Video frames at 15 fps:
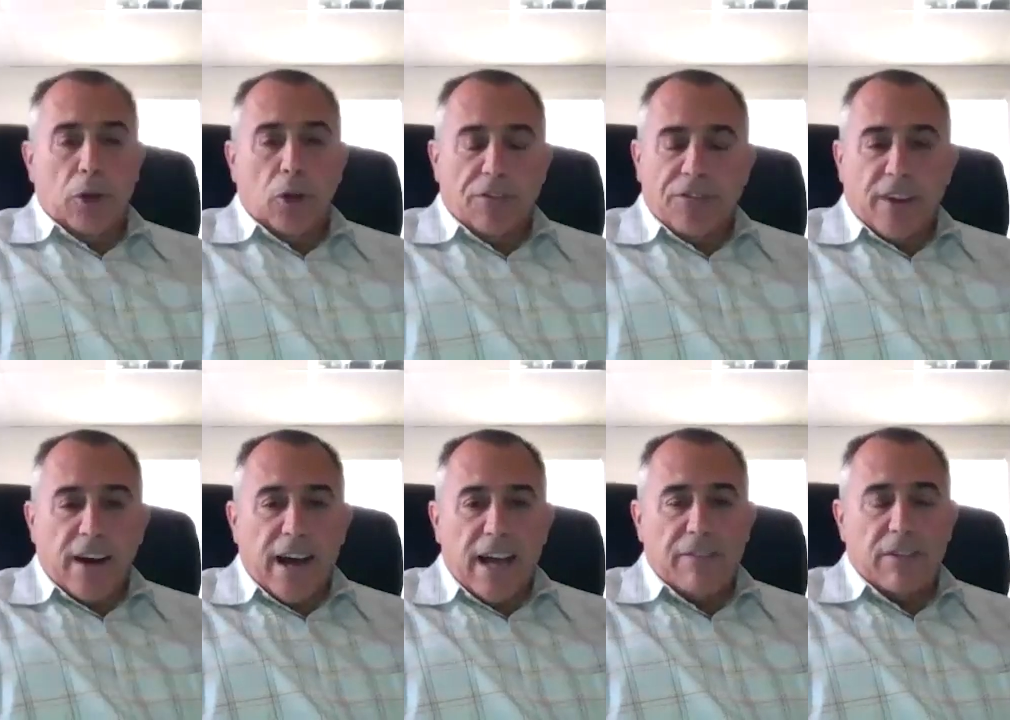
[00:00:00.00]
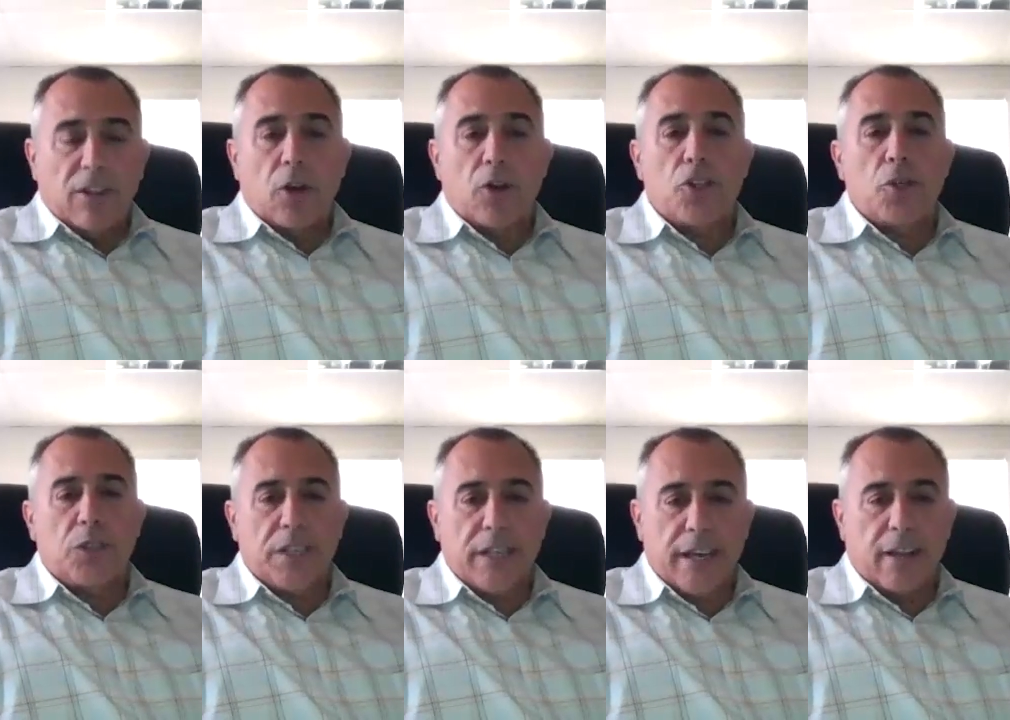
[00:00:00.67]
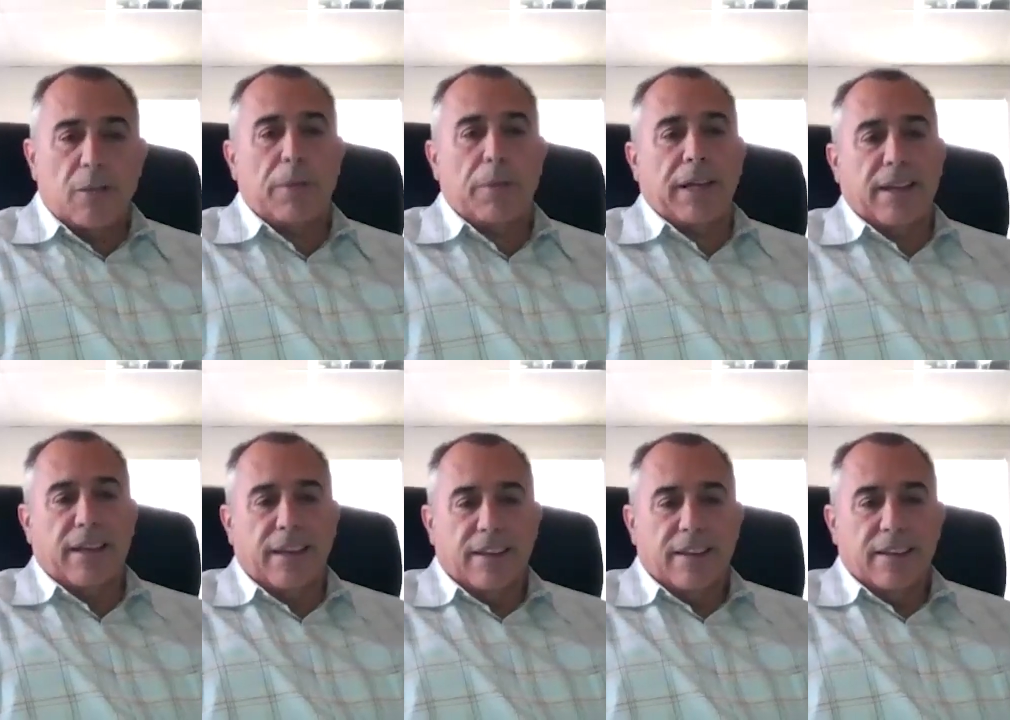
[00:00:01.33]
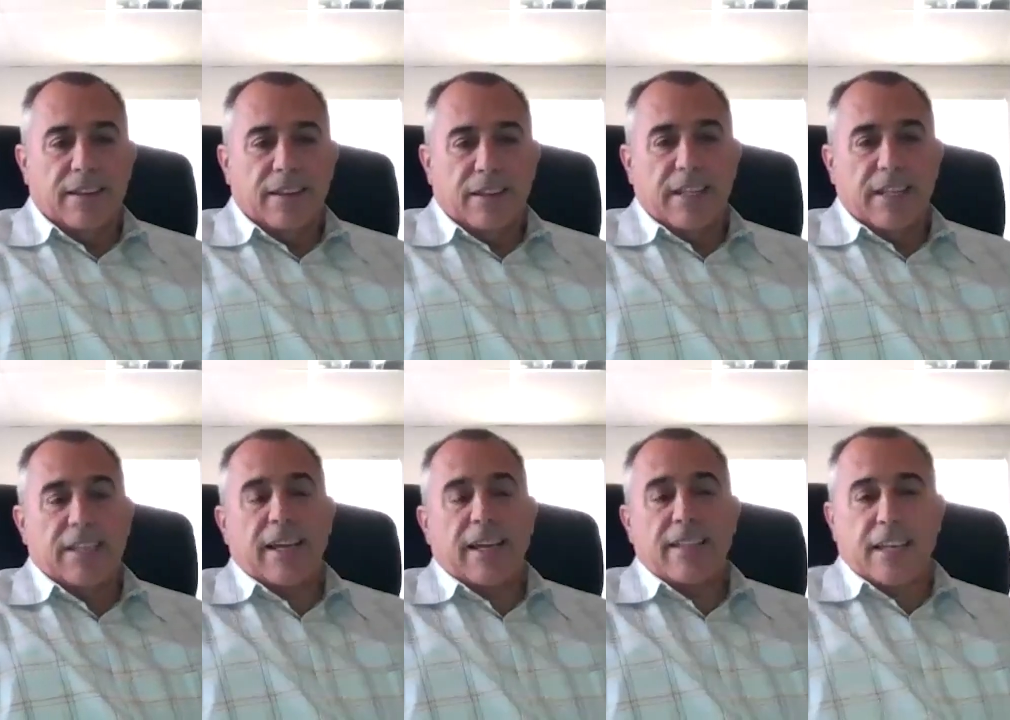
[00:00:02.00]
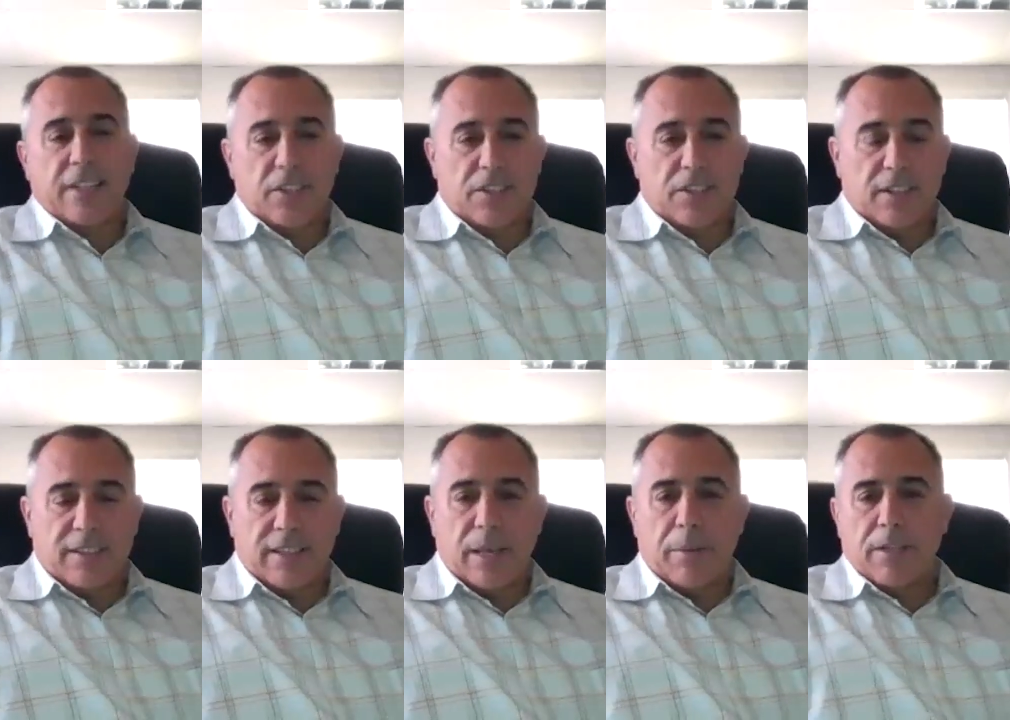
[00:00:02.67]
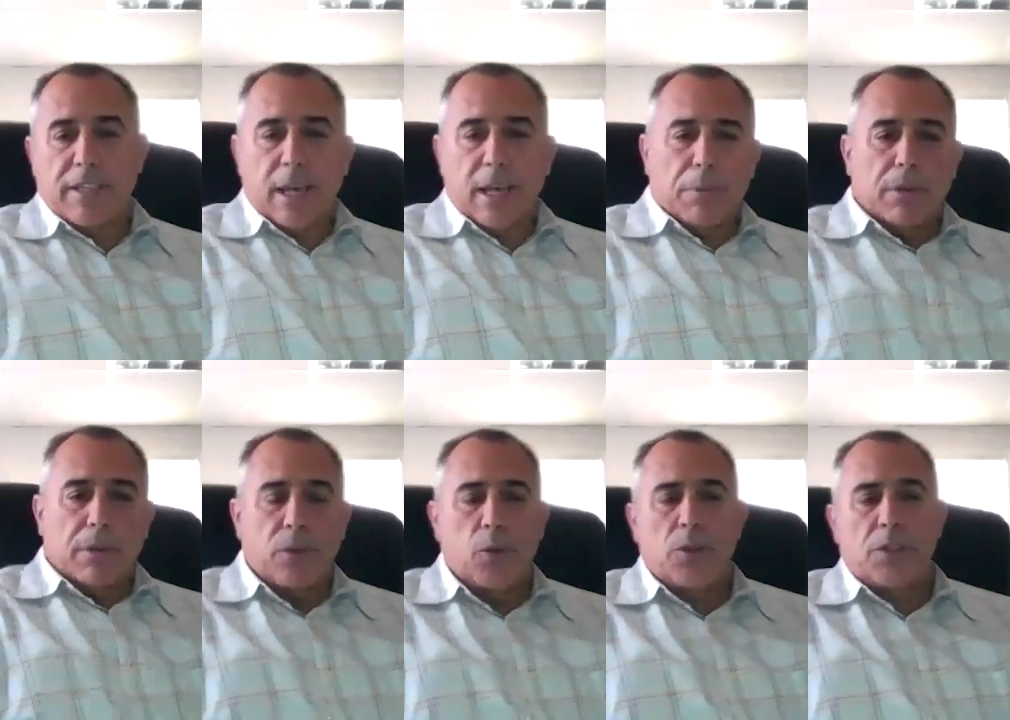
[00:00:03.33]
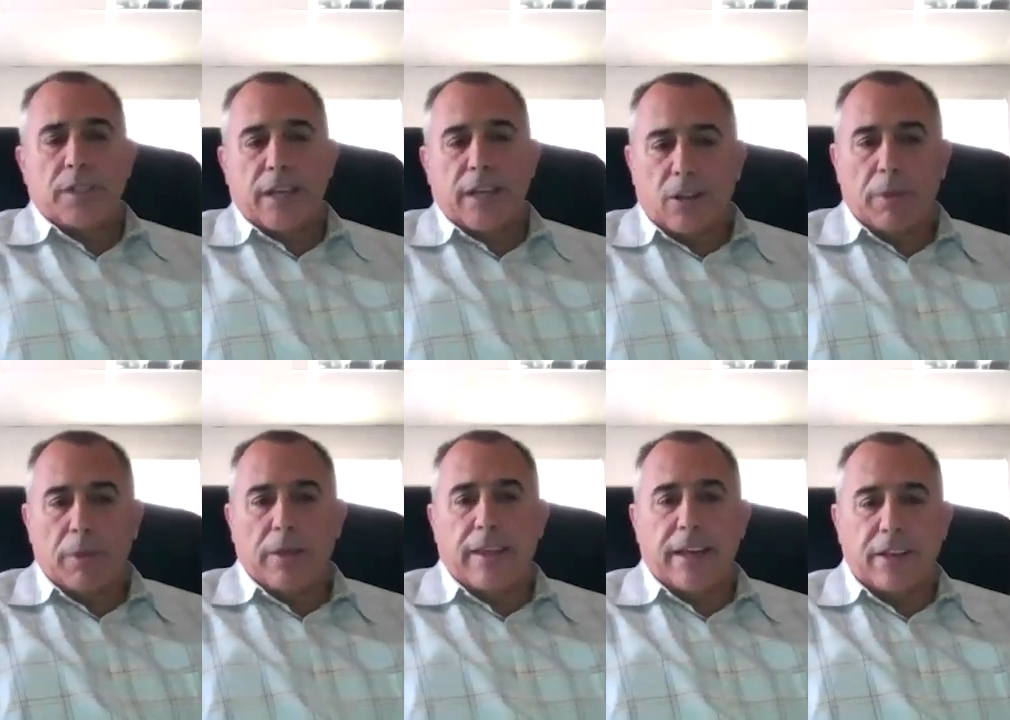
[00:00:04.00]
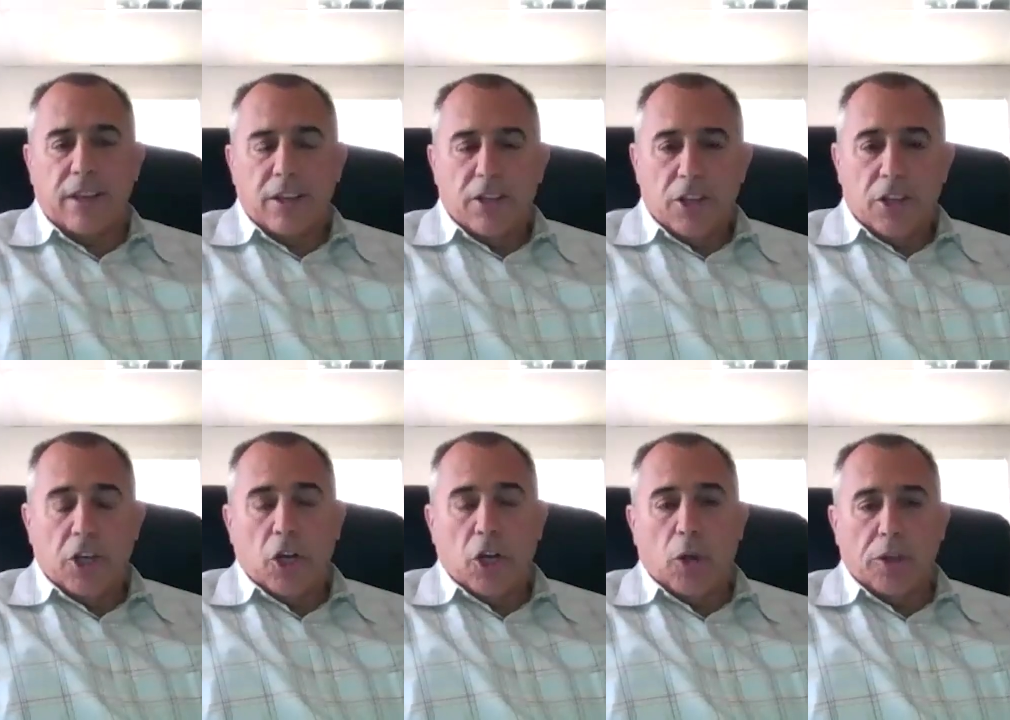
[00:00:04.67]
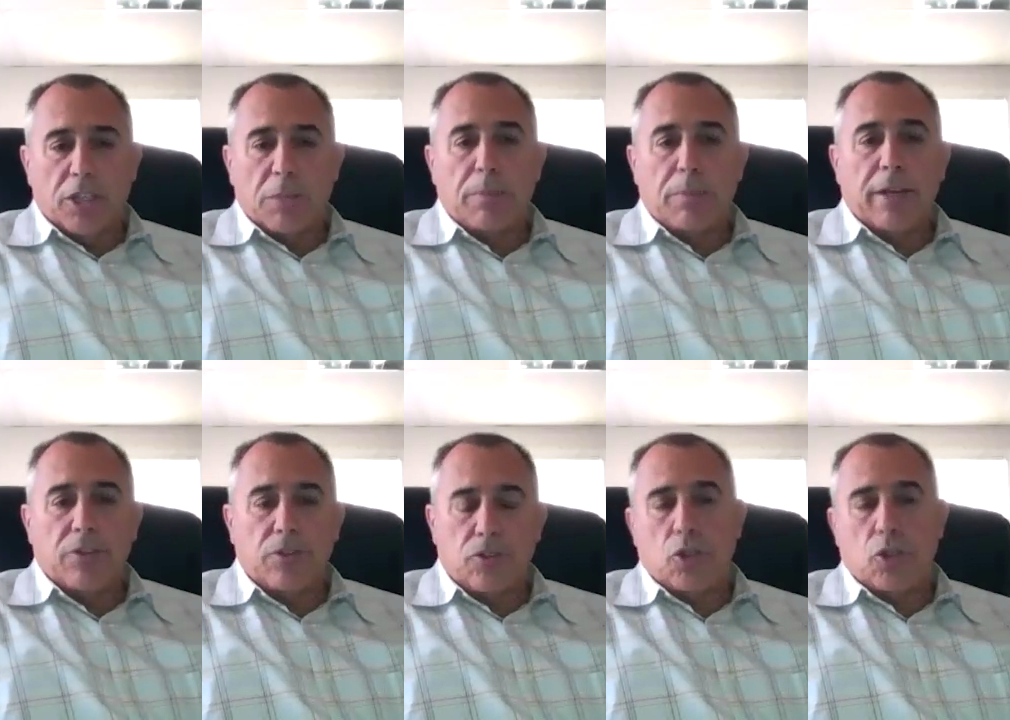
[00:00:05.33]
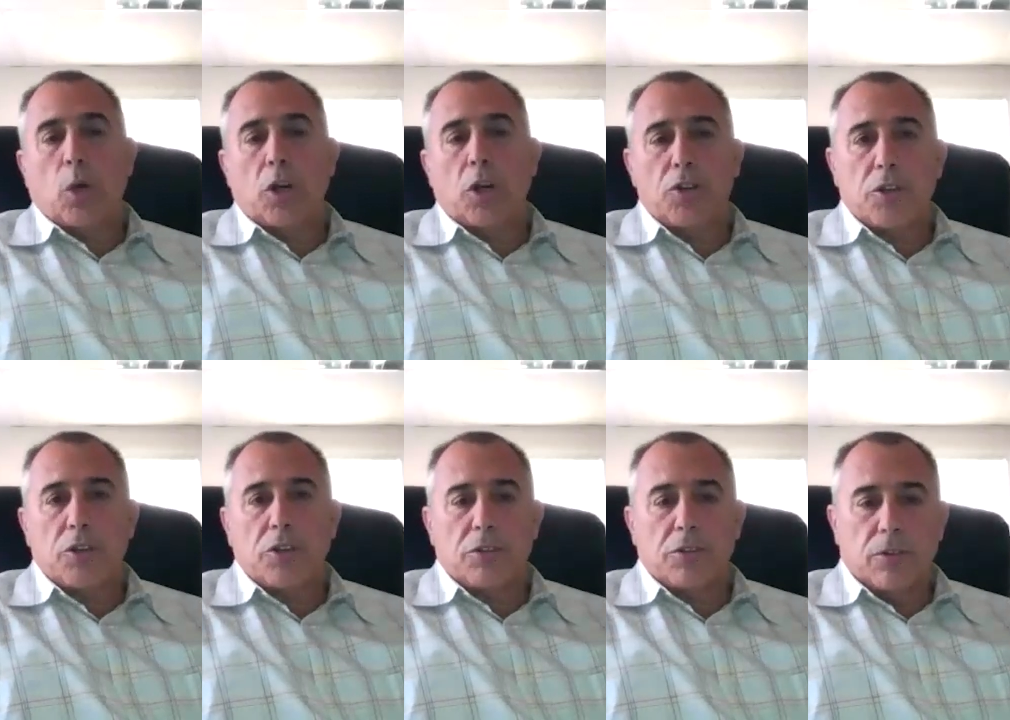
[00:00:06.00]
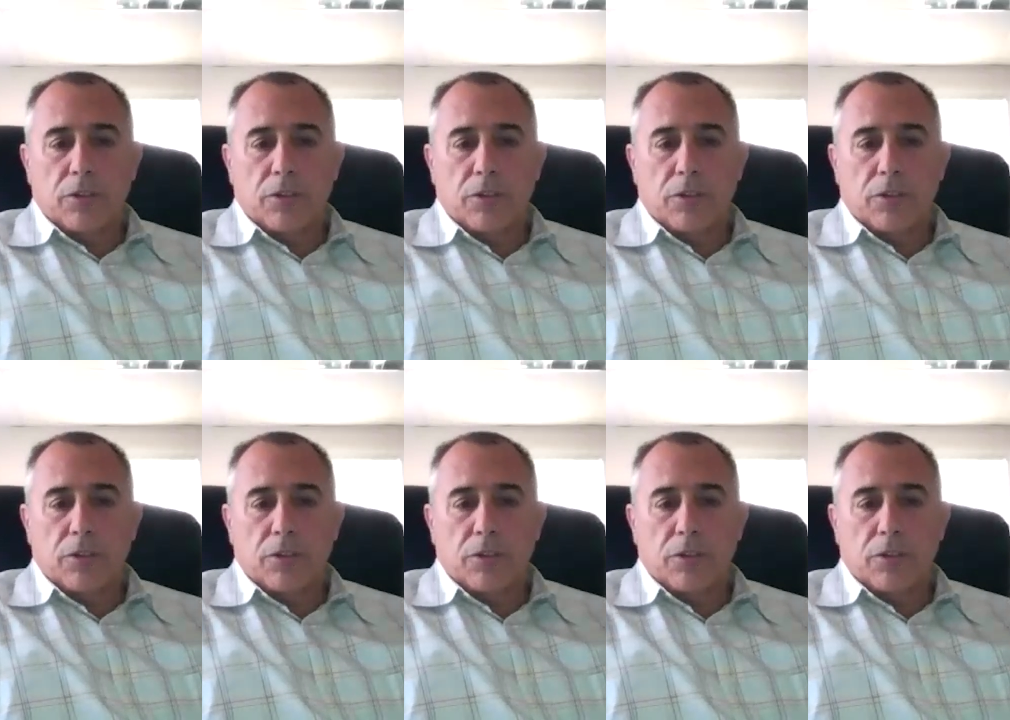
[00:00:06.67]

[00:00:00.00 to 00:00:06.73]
5 as long as you tell me. Because same example, if you tell me that you can only spend $200,000